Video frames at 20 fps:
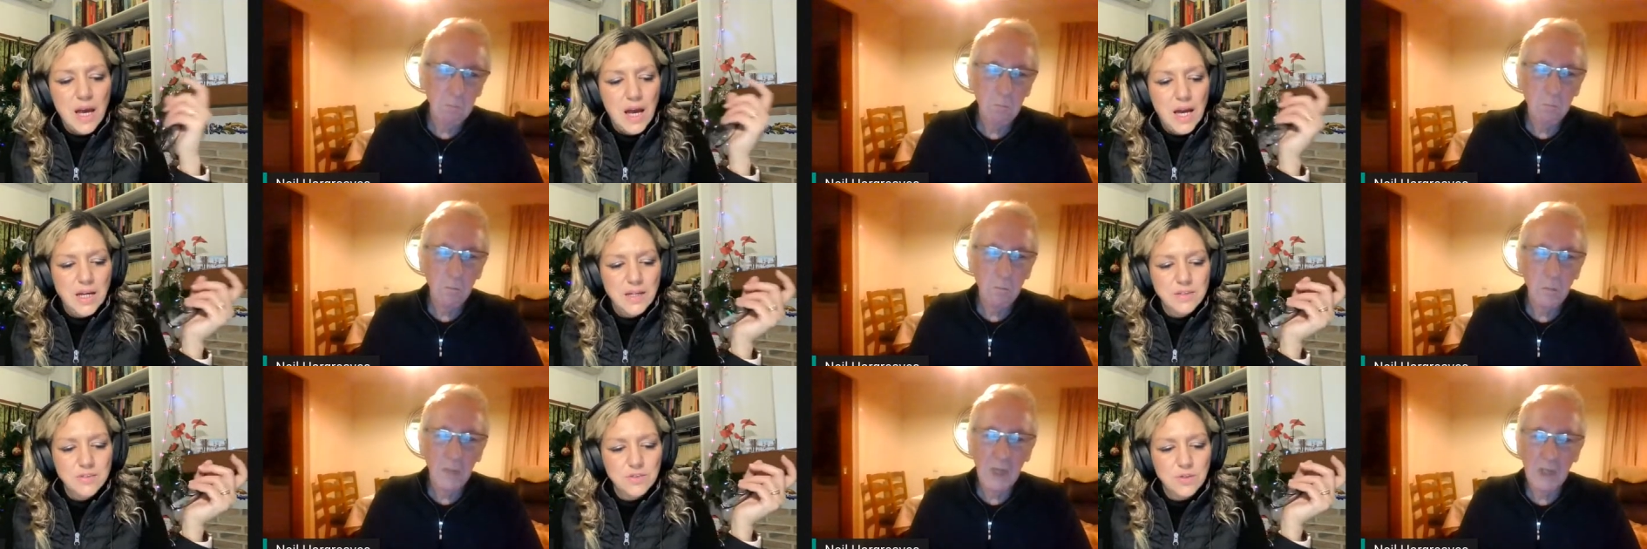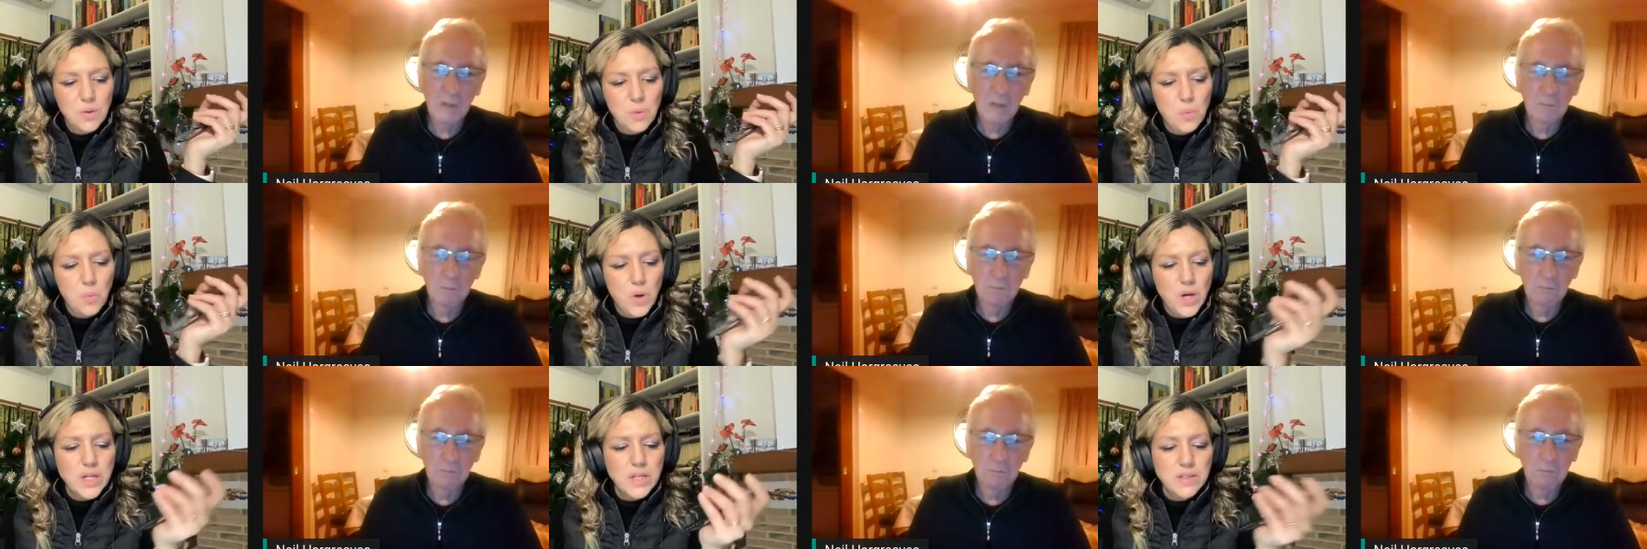Speaker 1: And
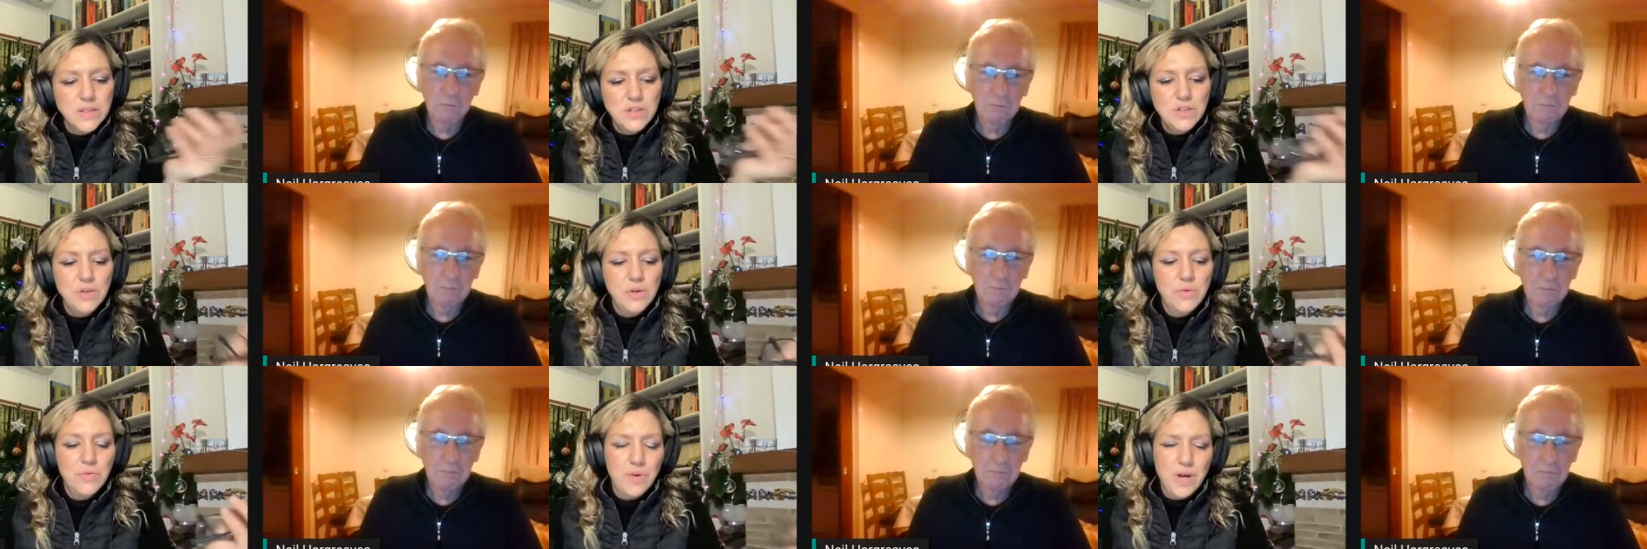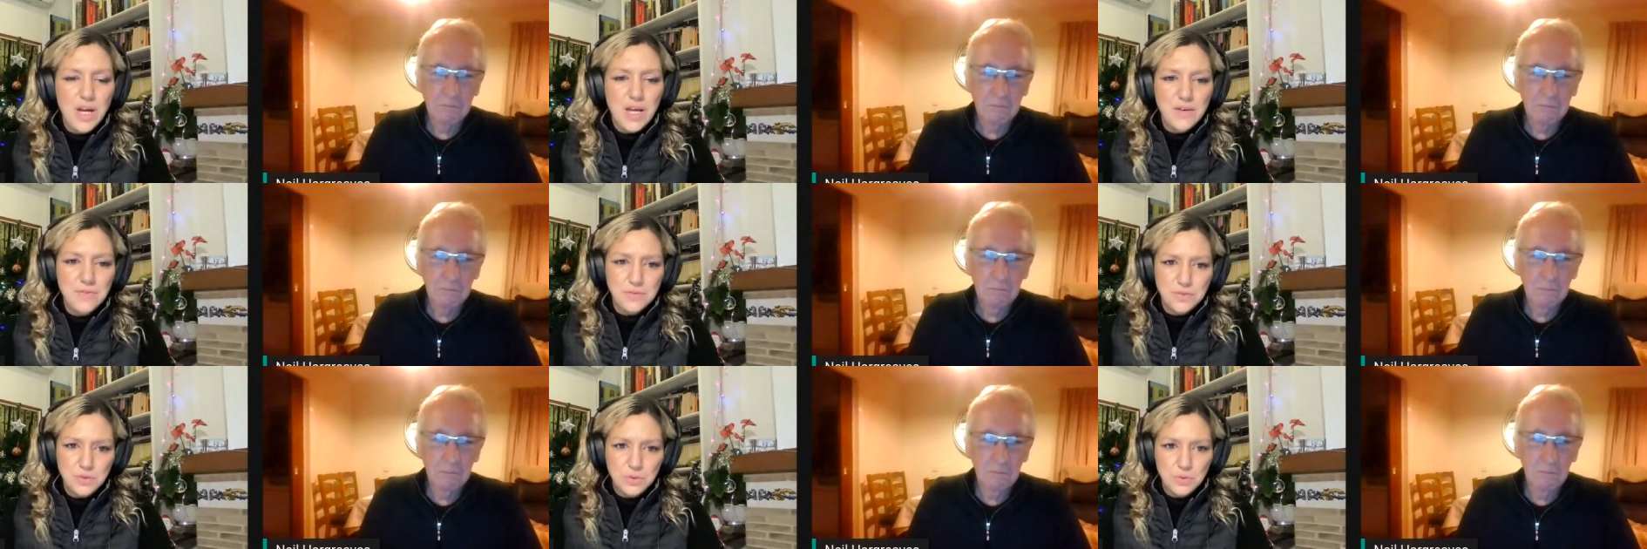when did you
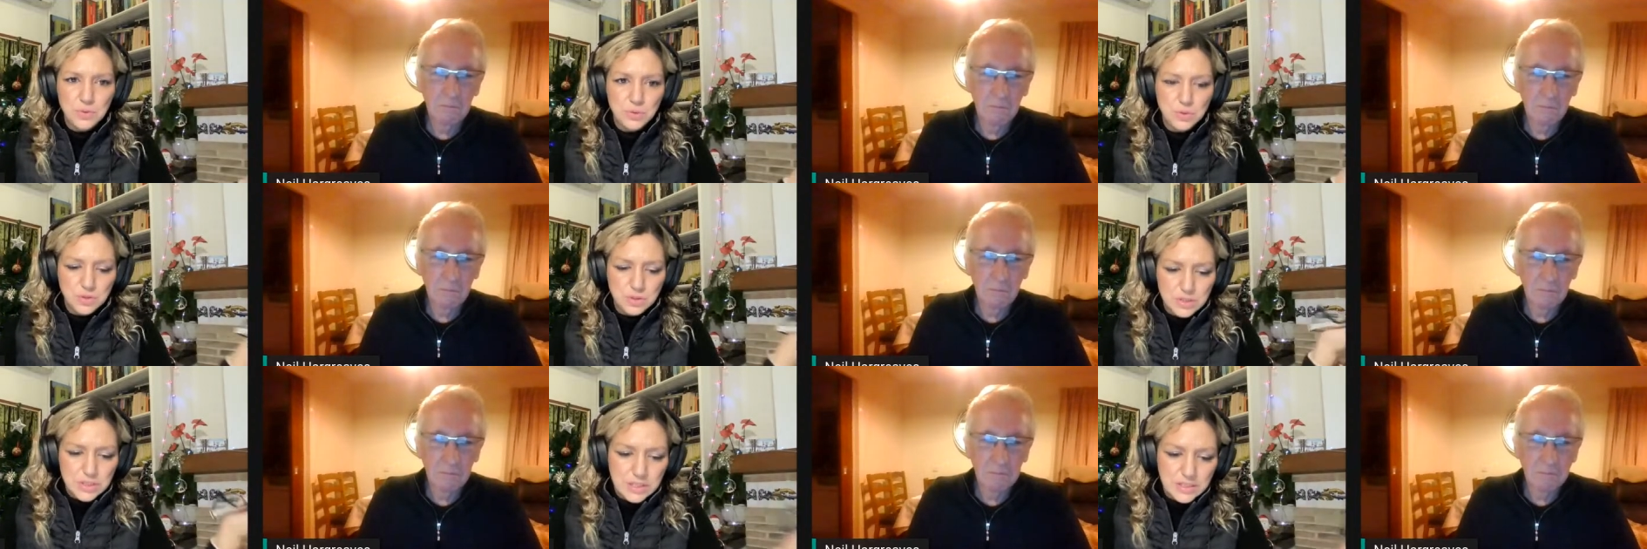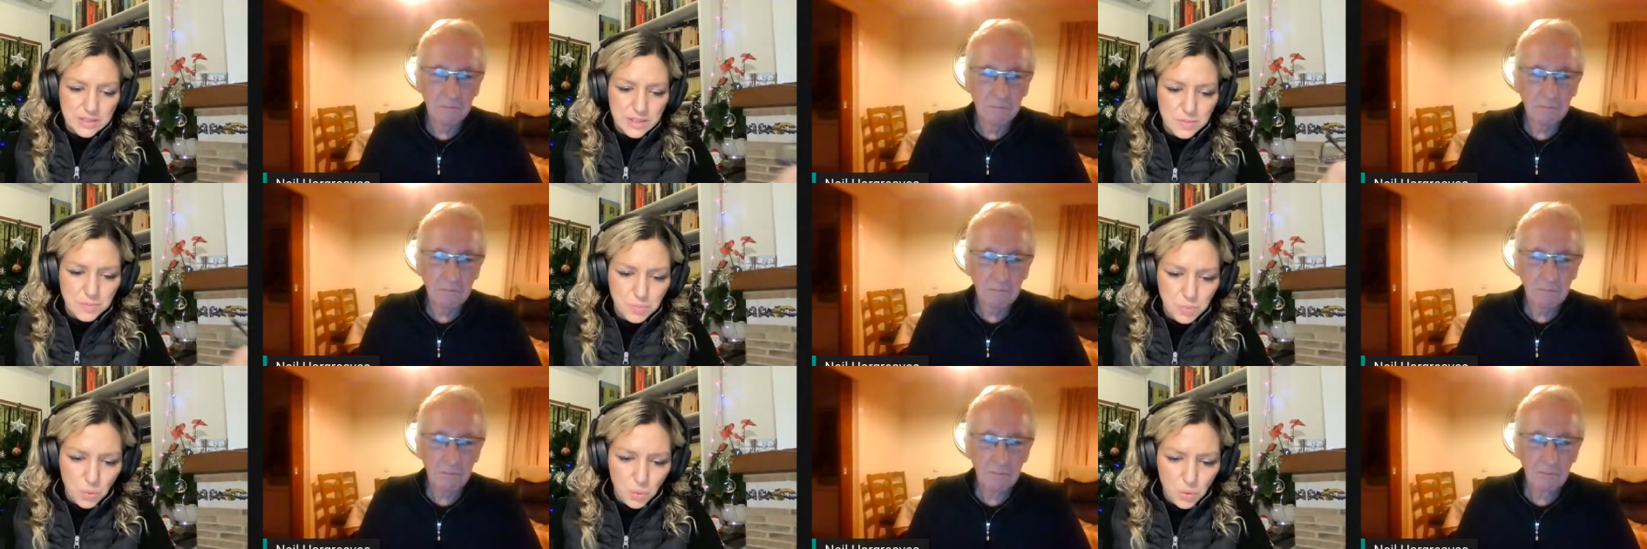arrive to Trinity
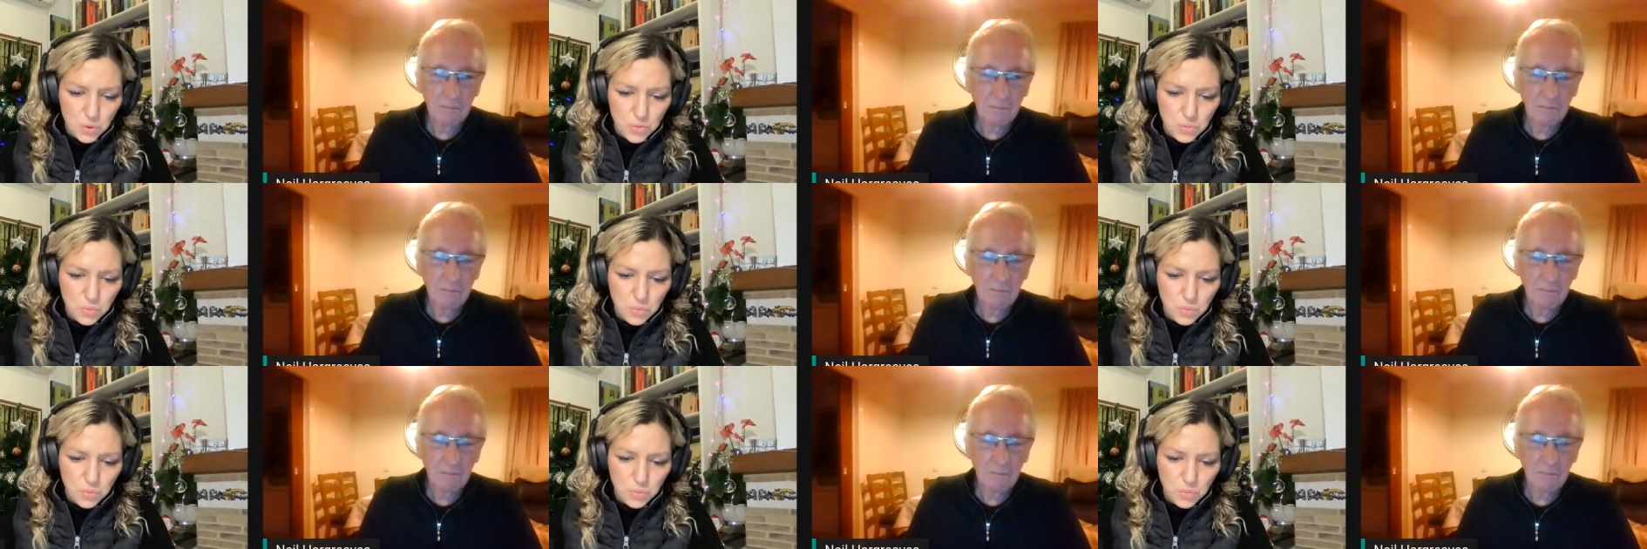Buoy